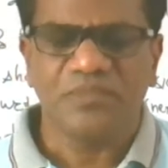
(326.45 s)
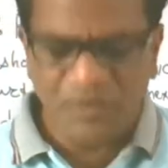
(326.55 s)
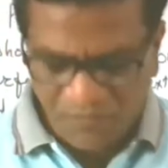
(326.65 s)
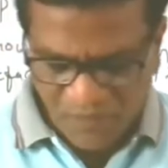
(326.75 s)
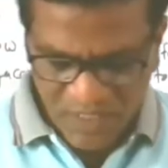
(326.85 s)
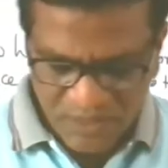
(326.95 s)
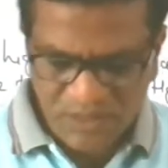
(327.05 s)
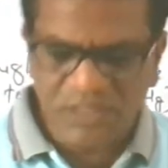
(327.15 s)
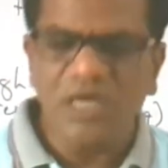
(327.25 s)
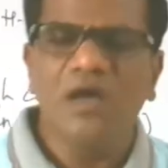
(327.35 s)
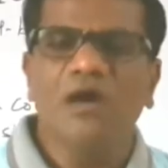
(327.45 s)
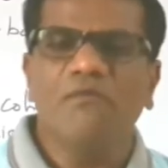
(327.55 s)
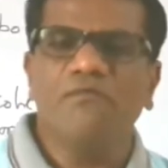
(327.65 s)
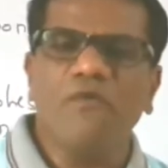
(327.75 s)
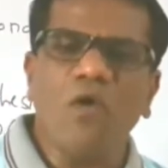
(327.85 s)
The first
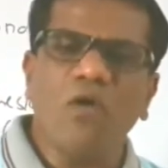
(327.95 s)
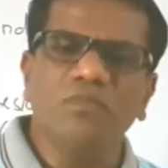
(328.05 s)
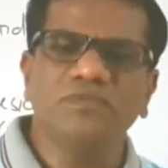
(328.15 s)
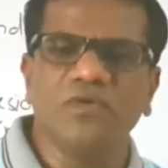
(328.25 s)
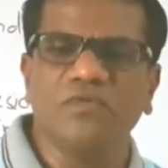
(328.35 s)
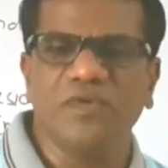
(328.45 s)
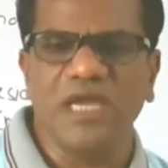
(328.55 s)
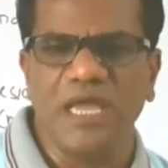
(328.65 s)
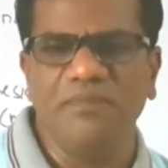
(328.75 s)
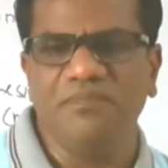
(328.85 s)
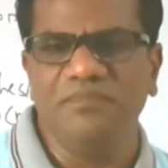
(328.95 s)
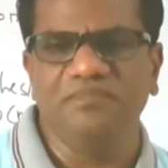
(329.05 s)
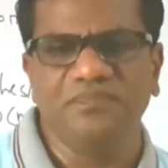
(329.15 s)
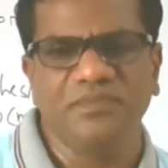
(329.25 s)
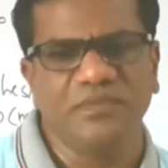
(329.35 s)
forms of life
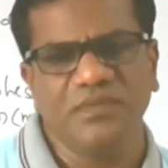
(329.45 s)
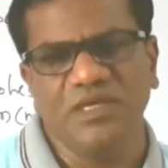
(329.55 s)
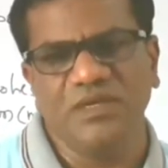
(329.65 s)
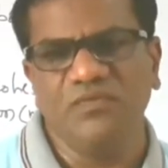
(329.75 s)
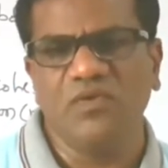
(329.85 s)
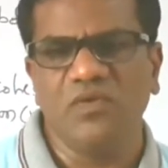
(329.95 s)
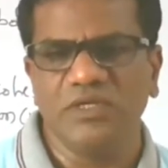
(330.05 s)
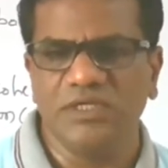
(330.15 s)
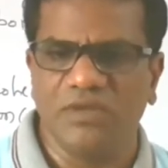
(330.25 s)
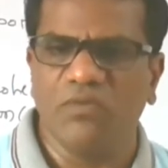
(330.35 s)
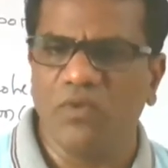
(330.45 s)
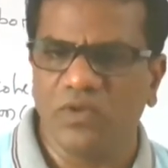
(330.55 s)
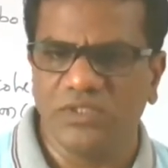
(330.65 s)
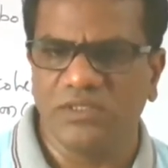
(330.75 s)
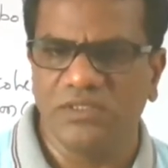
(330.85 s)
evolved in
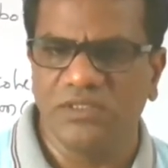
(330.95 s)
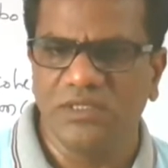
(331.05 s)
water,